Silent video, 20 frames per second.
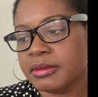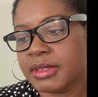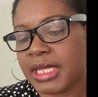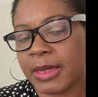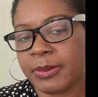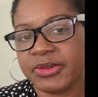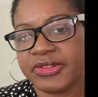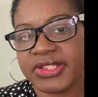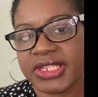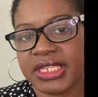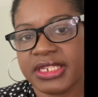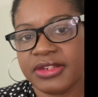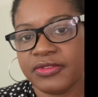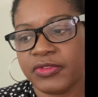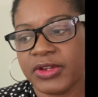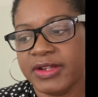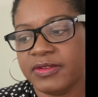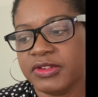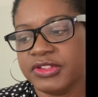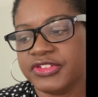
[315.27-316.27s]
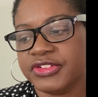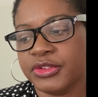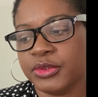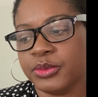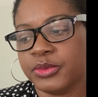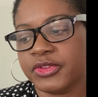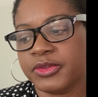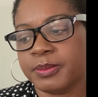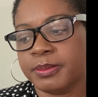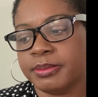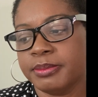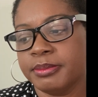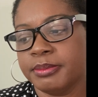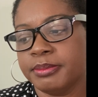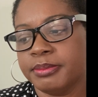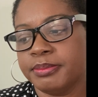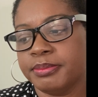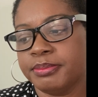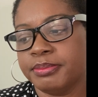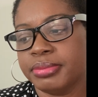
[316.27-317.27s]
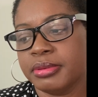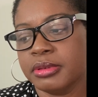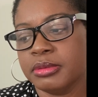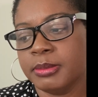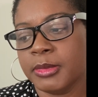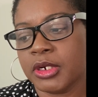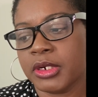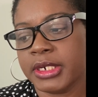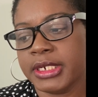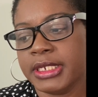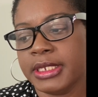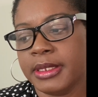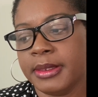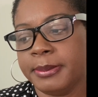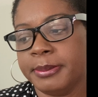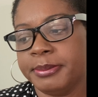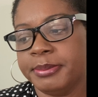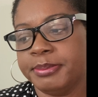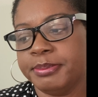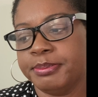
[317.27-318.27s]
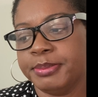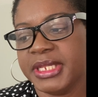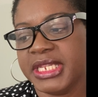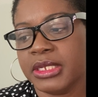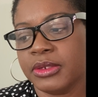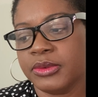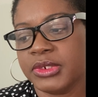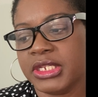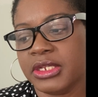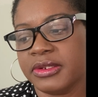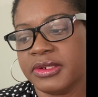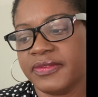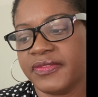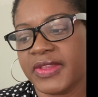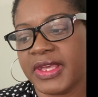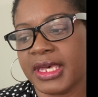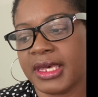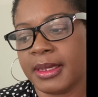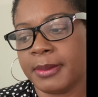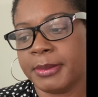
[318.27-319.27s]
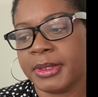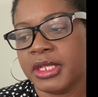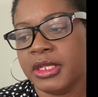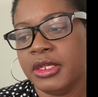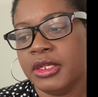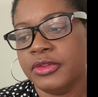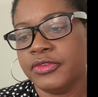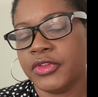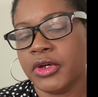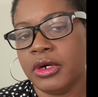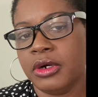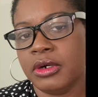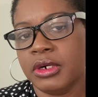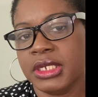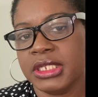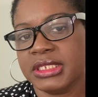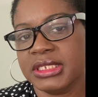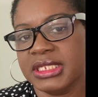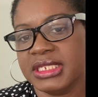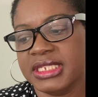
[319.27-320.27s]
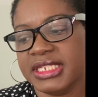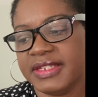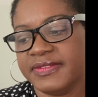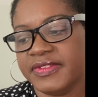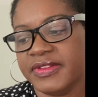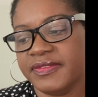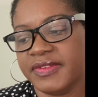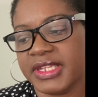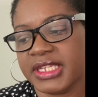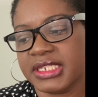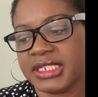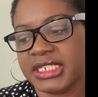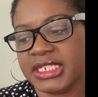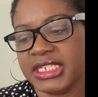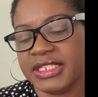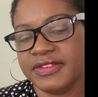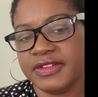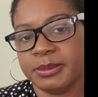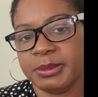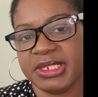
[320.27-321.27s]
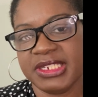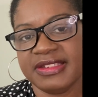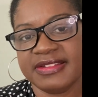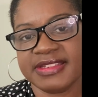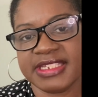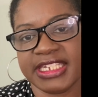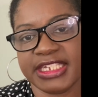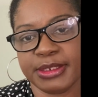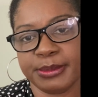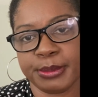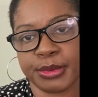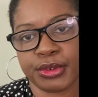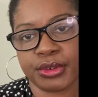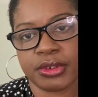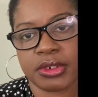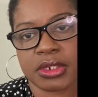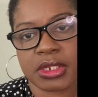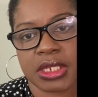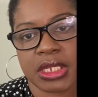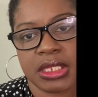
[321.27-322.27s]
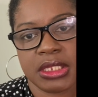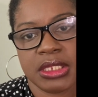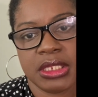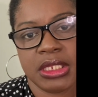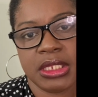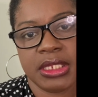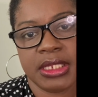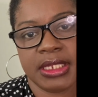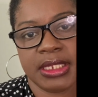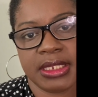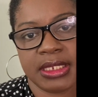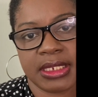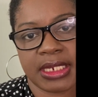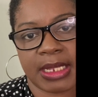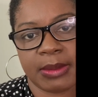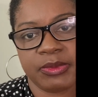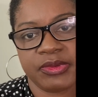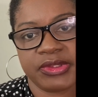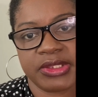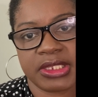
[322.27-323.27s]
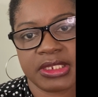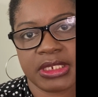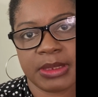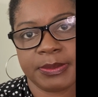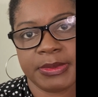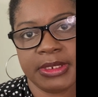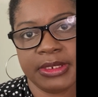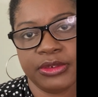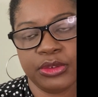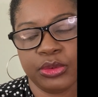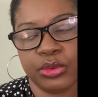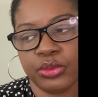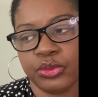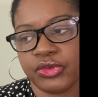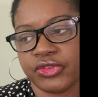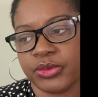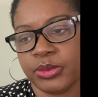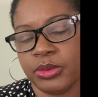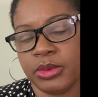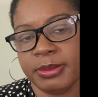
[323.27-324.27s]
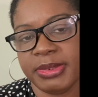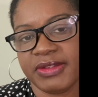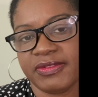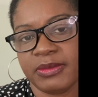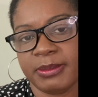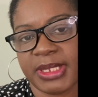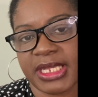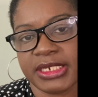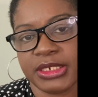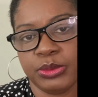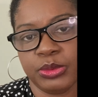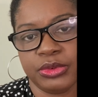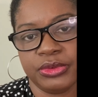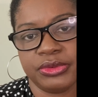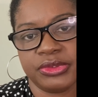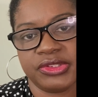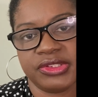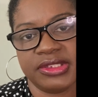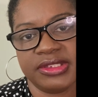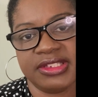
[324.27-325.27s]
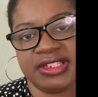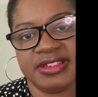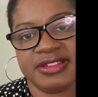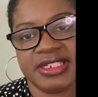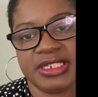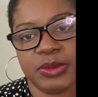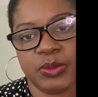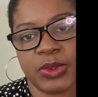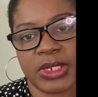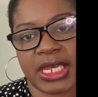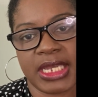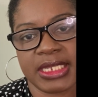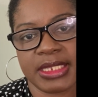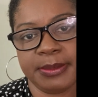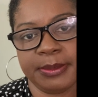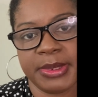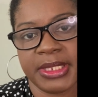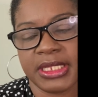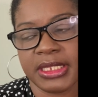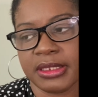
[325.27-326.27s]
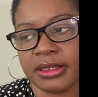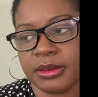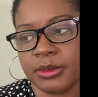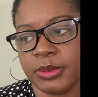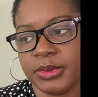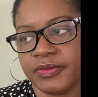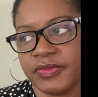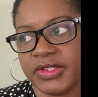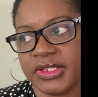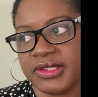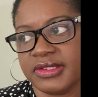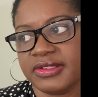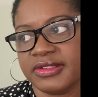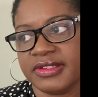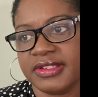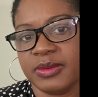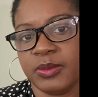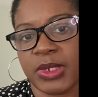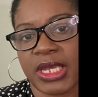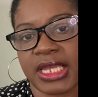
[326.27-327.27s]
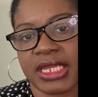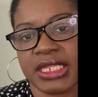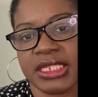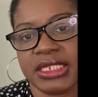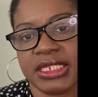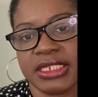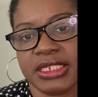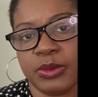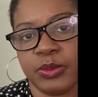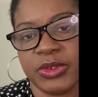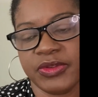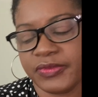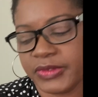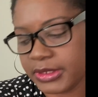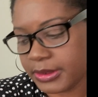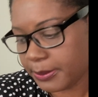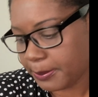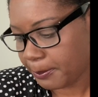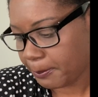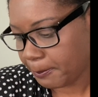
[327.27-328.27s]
I was saying the fragrance notes: plumeria, peony at the top, the heart lily of the valley, and the base amber. And I was looking up the notes on Bath and Body Works to see what I can pair with this, see what I can layer with it.